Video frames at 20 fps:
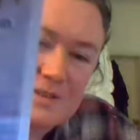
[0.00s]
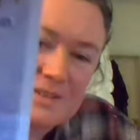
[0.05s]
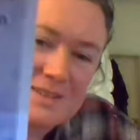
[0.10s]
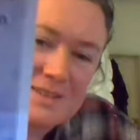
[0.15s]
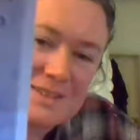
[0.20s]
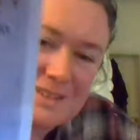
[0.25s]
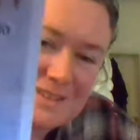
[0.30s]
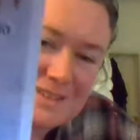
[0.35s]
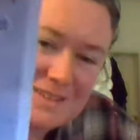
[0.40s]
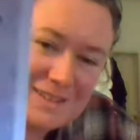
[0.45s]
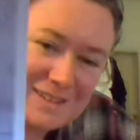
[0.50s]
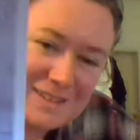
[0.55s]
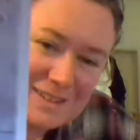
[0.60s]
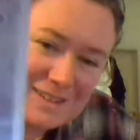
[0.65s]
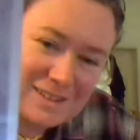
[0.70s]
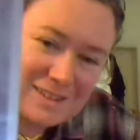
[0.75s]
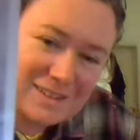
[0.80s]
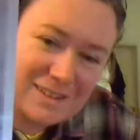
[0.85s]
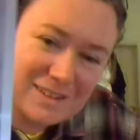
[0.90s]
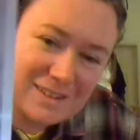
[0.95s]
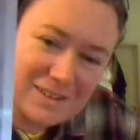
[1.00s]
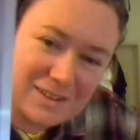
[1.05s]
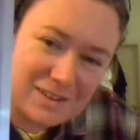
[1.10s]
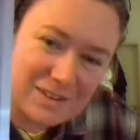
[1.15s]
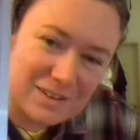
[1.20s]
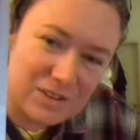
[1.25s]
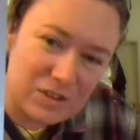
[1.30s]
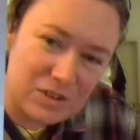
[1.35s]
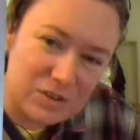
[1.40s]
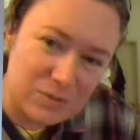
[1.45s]
Are
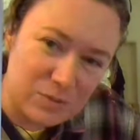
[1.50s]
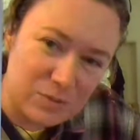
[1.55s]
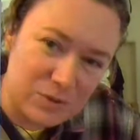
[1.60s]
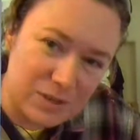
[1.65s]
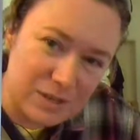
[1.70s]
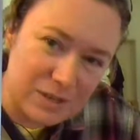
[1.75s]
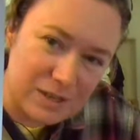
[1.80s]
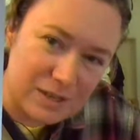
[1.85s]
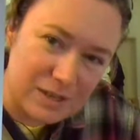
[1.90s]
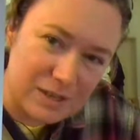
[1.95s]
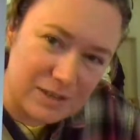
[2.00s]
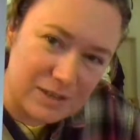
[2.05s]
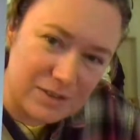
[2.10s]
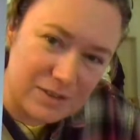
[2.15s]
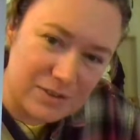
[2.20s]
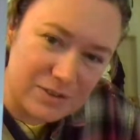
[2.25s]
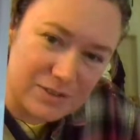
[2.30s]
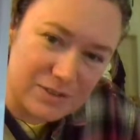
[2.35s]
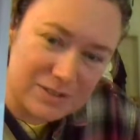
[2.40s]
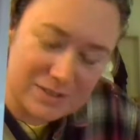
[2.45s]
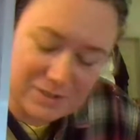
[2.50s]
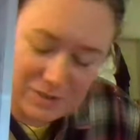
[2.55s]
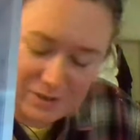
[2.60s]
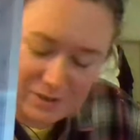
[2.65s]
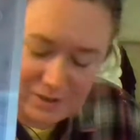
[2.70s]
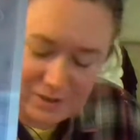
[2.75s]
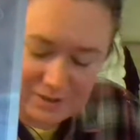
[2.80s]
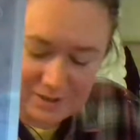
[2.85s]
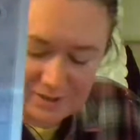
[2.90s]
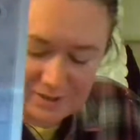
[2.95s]
they working together in this
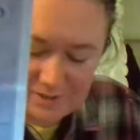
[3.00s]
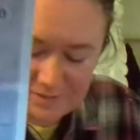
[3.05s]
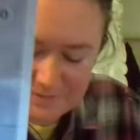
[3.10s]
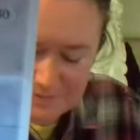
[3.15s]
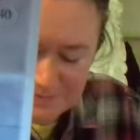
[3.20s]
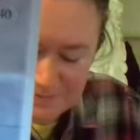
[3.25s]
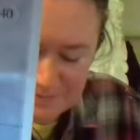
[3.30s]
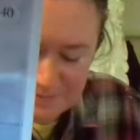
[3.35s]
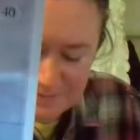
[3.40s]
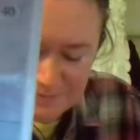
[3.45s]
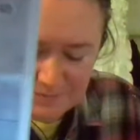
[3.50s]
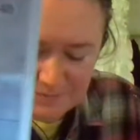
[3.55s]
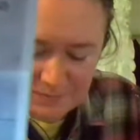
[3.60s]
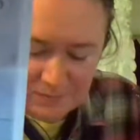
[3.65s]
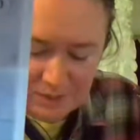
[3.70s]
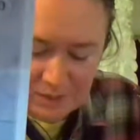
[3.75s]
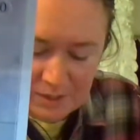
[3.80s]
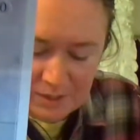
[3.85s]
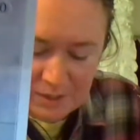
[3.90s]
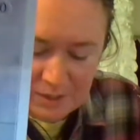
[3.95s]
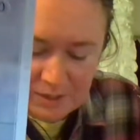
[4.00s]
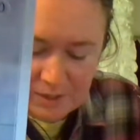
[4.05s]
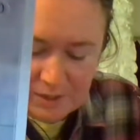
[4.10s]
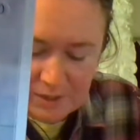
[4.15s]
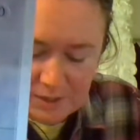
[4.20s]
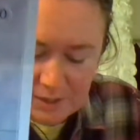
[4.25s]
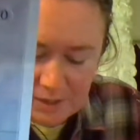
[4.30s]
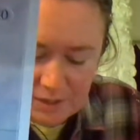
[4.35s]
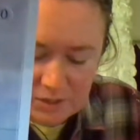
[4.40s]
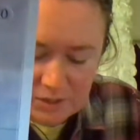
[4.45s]
card?
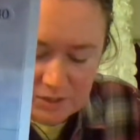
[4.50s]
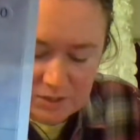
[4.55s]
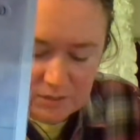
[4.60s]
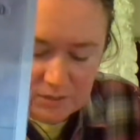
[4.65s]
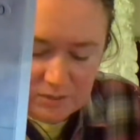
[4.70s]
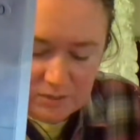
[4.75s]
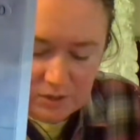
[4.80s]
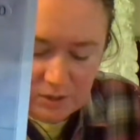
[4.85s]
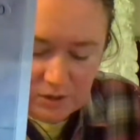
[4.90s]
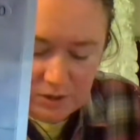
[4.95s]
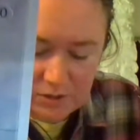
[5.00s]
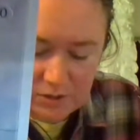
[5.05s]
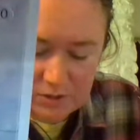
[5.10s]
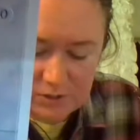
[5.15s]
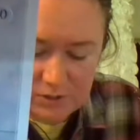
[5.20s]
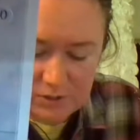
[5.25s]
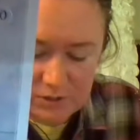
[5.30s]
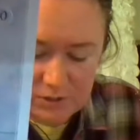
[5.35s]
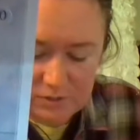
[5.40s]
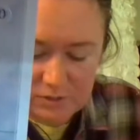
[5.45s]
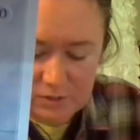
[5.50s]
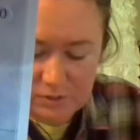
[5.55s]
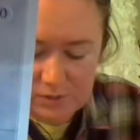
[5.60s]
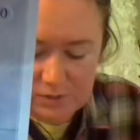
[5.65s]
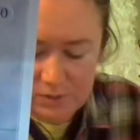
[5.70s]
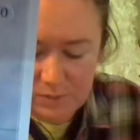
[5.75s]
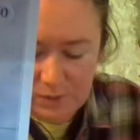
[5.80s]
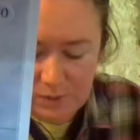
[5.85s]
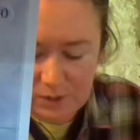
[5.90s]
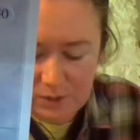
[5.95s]
Connections of the heart serve to
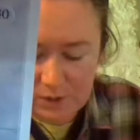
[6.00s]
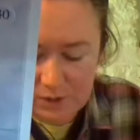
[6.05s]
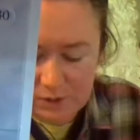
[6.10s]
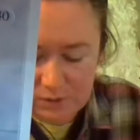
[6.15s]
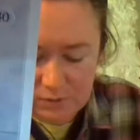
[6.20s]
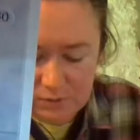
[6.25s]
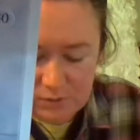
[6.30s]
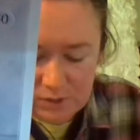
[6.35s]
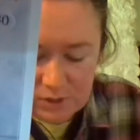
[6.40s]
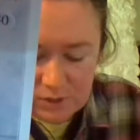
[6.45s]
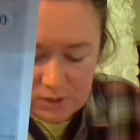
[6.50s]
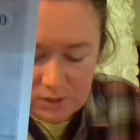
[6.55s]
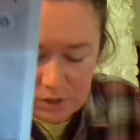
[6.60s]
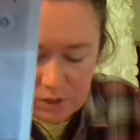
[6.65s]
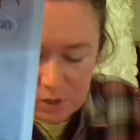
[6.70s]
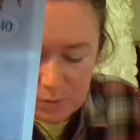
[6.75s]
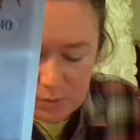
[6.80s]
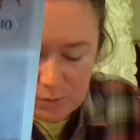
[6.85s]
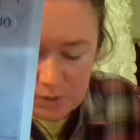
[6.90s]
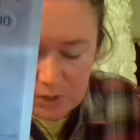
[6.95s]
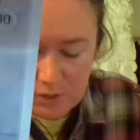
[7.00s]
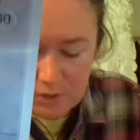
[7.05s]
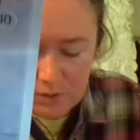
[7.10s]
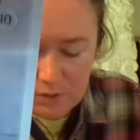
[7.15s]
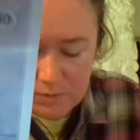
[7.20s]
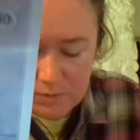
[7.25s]
inspire you, opening you up